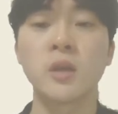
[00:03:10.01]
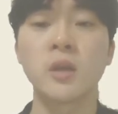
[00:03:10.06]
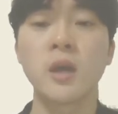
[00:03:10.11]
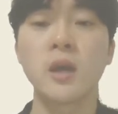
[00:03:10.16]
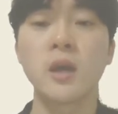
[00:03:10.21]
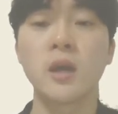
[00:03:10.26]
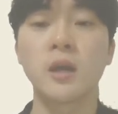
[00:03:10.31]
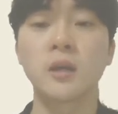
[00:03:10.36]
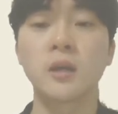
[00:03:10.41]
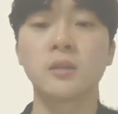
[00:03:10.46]

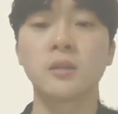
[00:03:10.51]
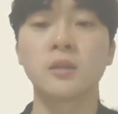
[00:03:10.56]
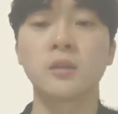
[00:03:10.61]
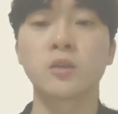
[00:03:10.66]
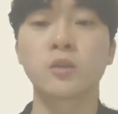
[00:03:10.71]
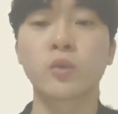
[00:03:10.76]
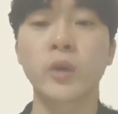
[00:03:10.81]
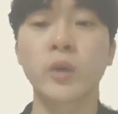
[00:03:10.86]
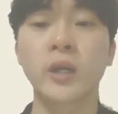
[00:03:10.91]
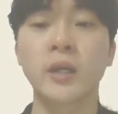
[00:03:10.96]
and the
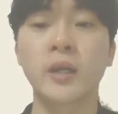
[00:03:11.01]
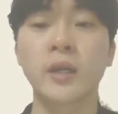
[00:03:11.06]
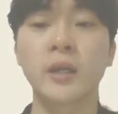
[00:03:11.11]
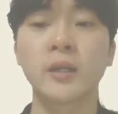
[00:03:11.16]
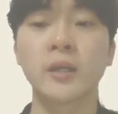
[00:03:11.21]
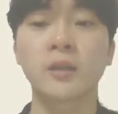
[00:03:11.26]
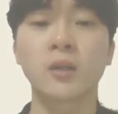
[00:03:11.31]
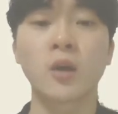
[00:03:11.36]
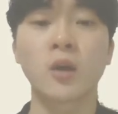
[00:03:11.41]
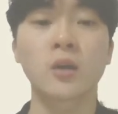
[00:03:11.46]
rated
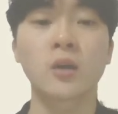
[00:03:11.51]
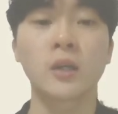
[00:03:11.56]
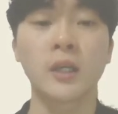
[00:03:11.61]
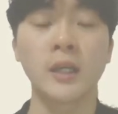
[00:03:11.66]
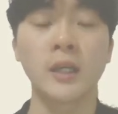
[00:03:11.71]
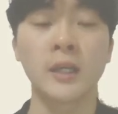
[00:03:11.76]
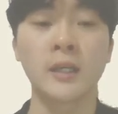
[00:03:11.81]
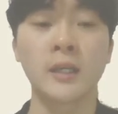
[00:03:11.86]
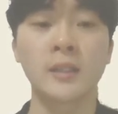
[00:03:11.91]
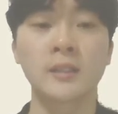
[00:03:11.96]
torque
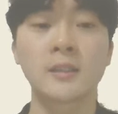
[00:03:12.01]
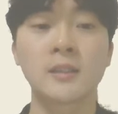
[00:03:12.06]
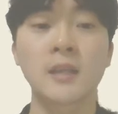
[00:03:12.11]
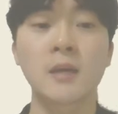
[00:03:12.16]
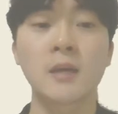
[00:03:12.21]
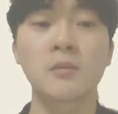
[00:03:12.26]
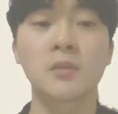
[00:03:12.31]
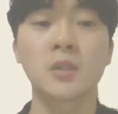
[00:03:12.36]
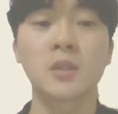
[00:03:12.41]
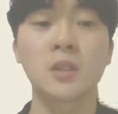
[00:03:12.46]
is
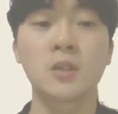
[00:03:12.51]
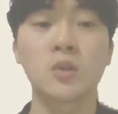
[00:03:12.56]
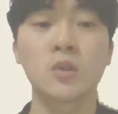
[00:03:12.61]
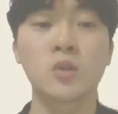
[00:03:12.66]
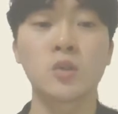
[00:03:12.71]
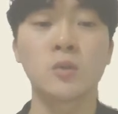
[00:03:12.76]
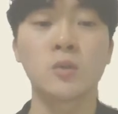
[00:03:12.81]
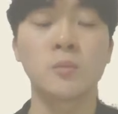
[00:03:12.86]
72.9